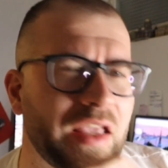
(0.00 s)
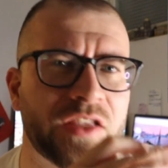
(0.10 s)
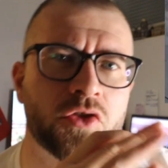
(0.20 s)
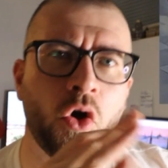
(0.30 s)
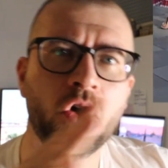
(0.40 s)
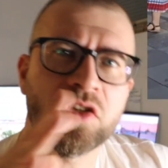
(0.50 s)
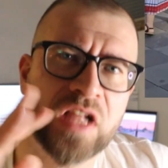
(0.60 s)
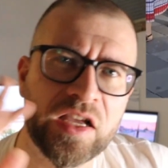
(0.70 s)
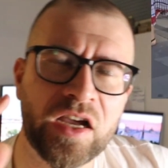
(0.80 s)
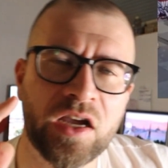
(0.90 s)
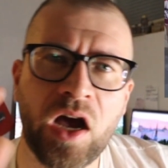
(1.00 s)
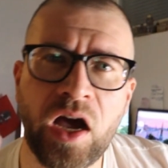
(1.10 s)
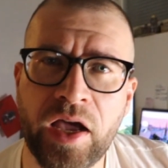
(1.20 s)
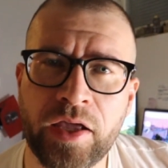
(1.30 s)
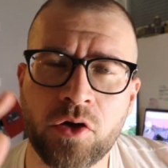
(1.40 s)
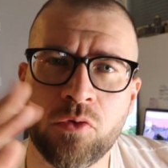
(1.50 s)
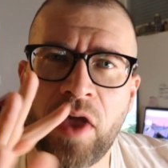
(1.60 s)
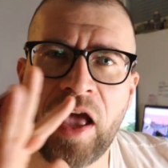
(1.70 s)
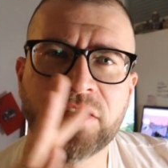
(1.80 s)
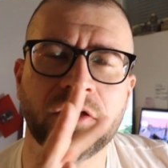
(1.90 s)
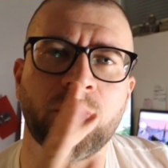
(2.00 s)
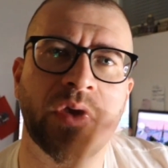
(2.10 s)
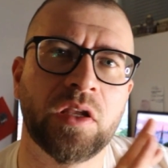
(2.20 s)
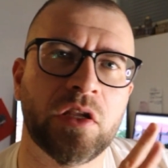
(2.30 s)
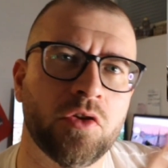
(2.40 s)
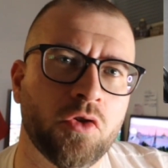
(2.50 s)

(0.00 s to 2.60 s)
He talks like a guy who hasn't been in